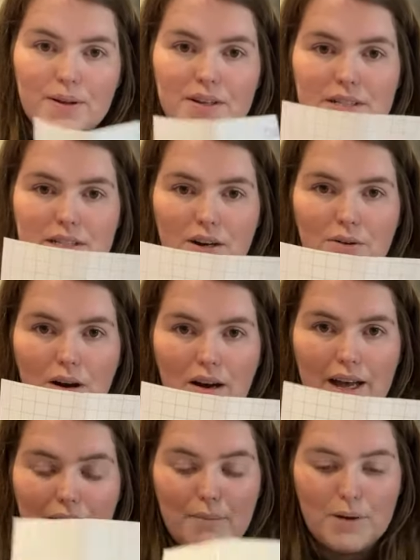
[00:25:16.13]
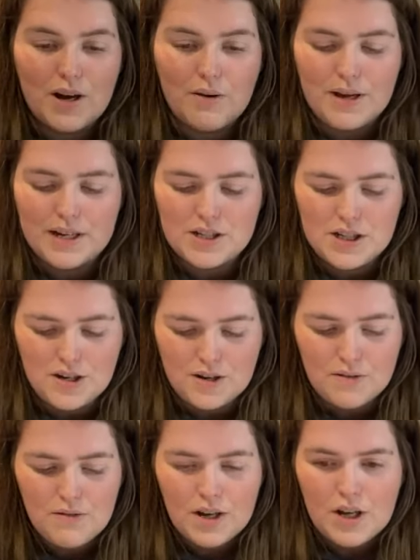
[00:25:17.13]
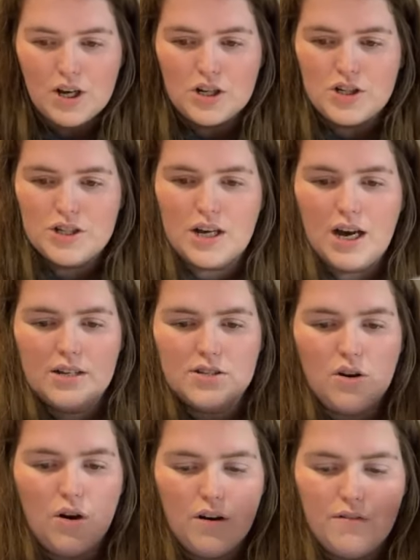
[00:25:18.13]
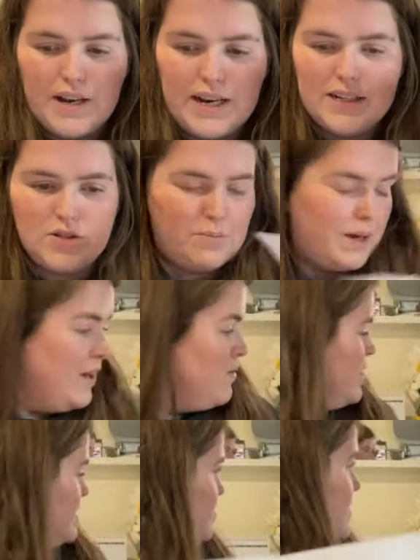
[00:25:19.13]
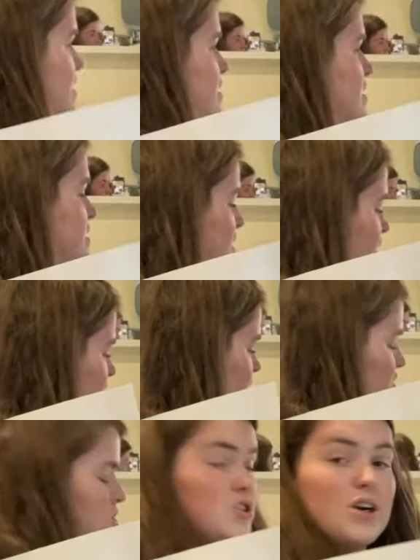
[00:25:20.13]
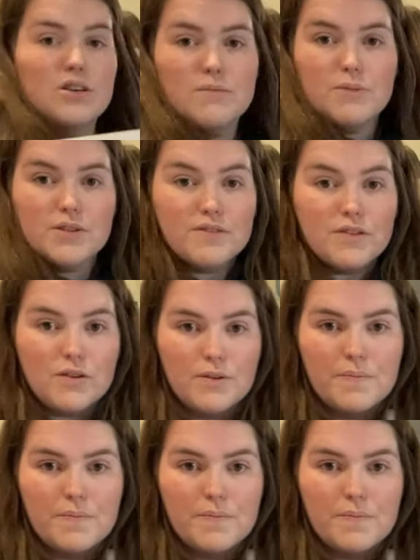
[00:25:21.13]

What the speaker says: So I am going to just cut off a little bit. Where's my scissors? I think I just chucked them on the floor.